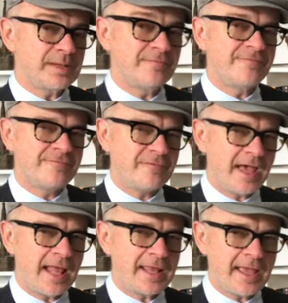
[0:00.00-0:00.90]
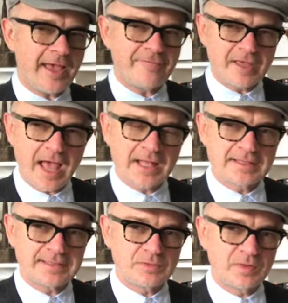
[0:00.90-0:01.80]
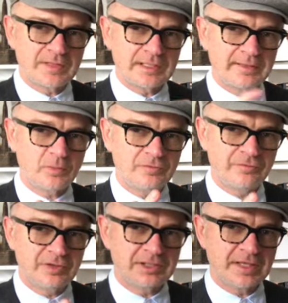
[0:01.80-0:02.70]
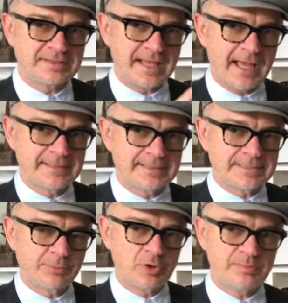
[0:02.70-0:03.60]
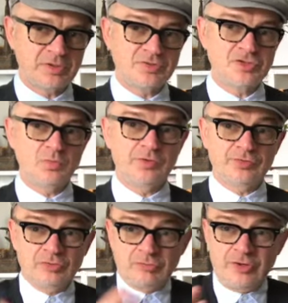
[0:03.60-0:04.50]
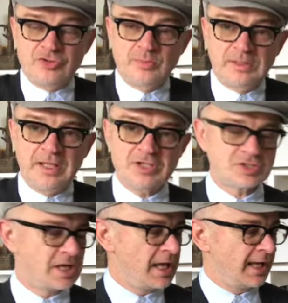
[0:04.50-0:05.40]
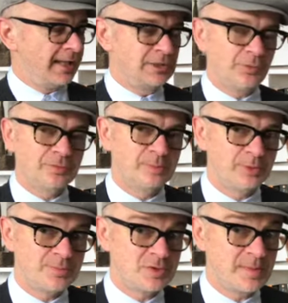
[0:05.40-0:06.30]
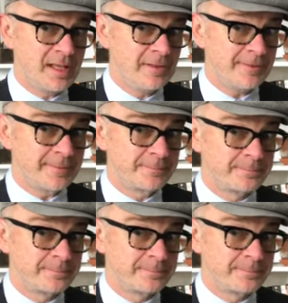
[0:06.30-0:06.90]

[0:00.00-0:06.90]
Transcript: fairly heavy-handed with a liquid fertilizer at this point because you want the growth to be lush and you want the blooms to be healthy.